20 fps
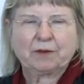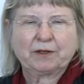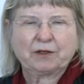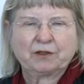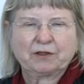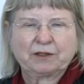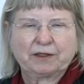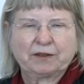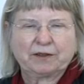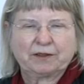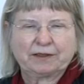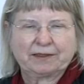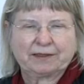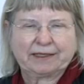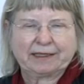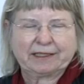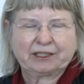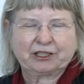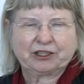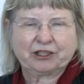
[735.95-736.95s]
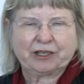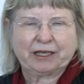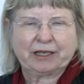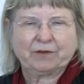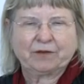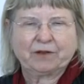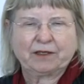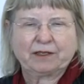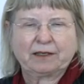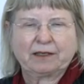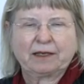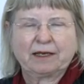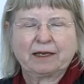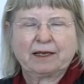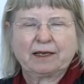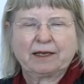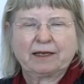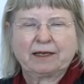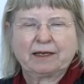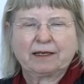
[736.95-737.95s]
You see the resection cavity
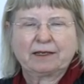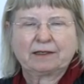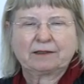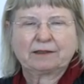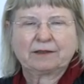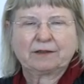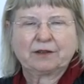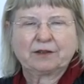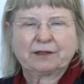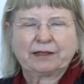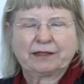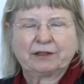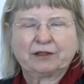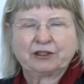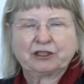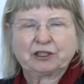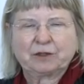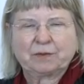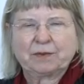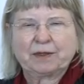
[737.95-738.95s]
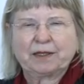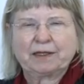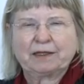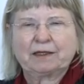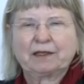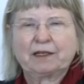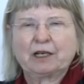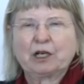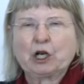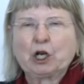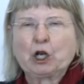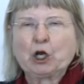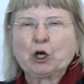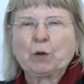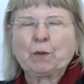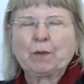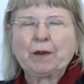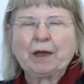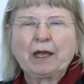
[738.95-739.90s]
here in the right occipital lobe,